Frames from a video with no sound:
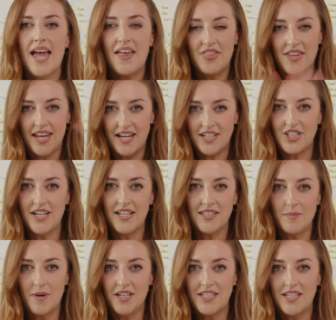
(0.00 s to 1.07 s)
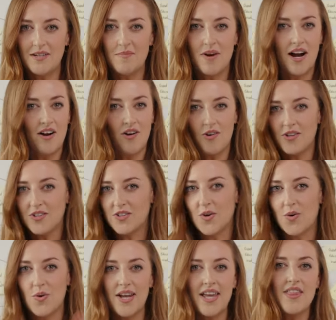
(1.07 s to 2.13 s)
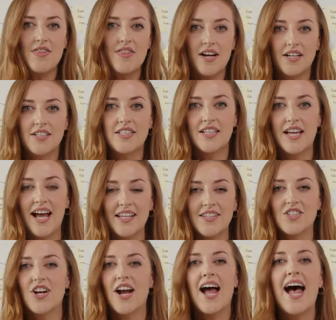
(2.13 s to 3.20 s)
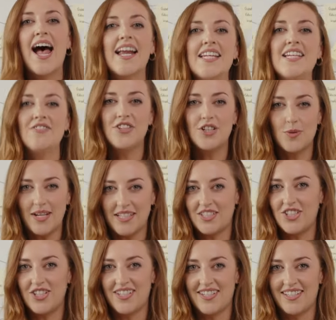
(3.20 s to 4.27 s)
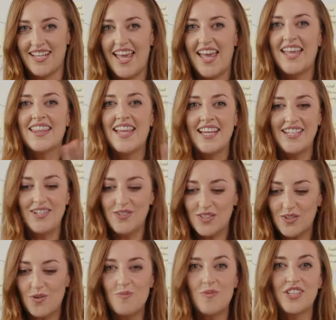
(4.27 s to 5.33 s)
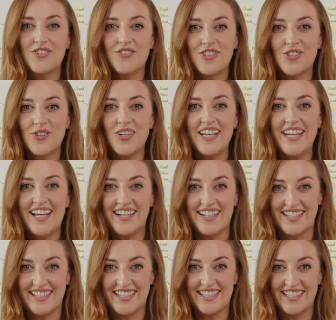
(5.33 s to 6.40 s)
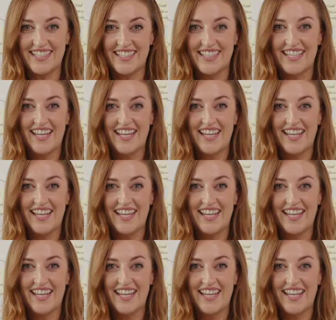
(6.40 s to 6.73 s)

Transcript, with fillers: the AJ and Smart team are also in there to answer any of your questions. Thank you so much for joining us.